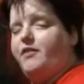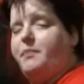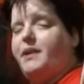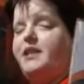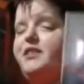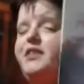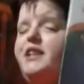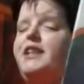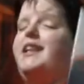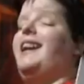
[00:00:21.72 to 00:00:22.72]

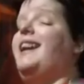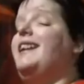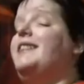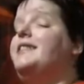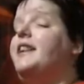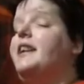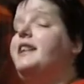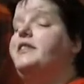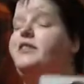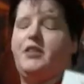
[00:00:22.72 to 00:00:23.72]
Ribisi, Claire
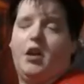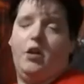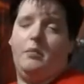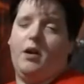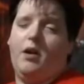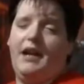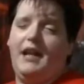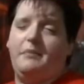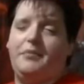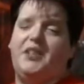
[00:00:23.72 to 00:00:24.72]
Danes, Omar
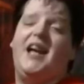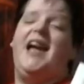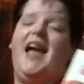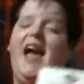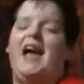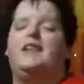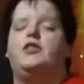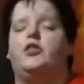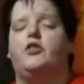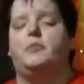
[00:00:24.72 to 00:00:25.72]
Epps, and
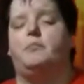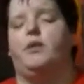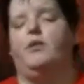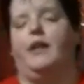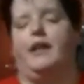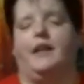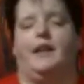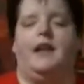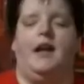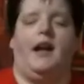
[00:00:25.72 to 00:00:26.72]
Josh Brolin.
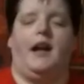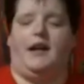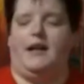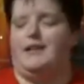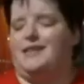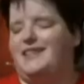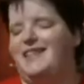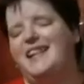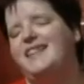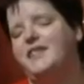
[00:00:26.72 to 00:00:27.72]

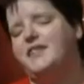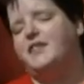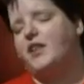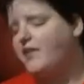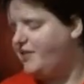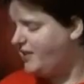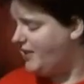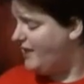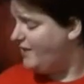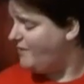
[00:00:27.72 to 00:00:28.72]
This I've
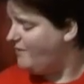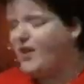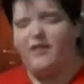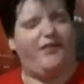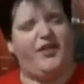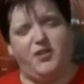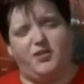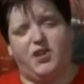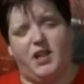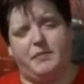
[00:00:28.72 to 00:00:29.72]
seen a few
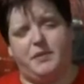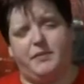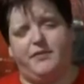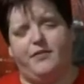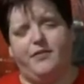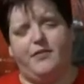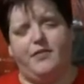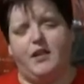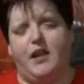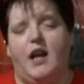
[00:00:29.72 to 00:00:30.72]
times before.
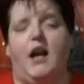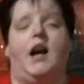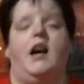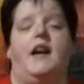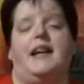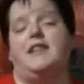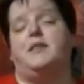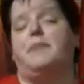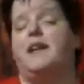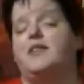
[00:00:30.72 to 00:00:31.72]
It's
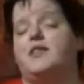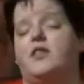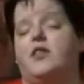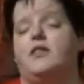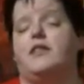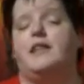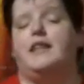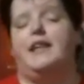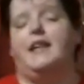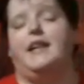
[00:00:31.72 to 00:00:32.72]
based on
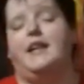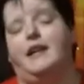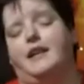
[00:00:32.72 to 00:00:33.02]
the